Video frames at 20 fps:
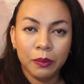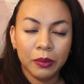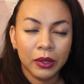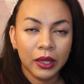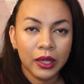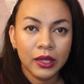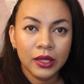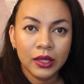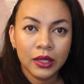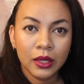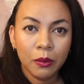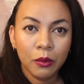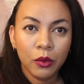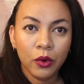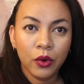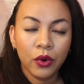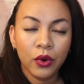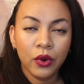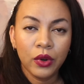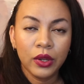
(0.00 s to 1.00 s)
plays some
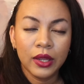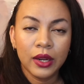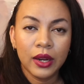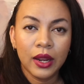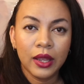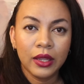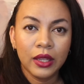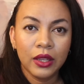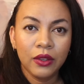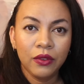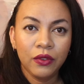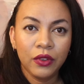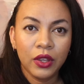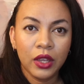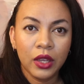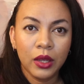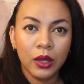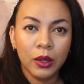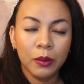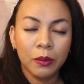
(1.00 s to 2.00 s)
more, then I give
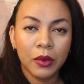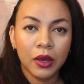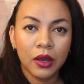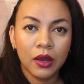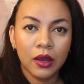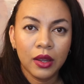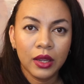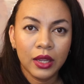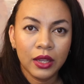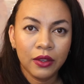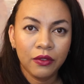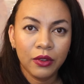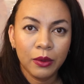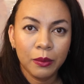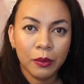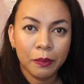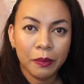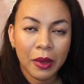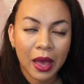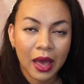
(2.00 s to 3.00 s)
him
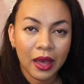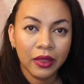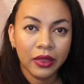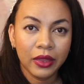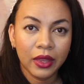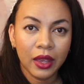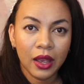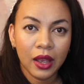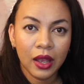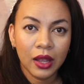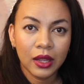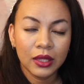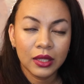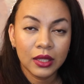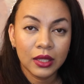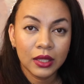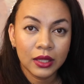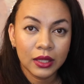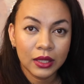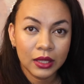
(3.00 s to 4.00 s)
bath at
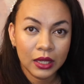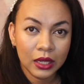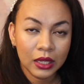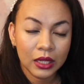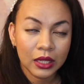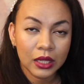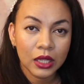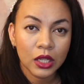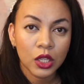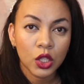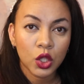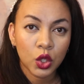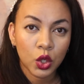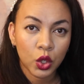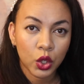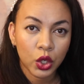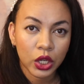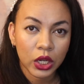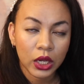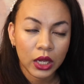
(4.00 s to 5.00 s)

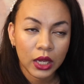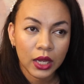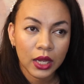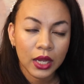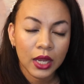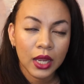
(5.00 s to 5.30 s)
6:30,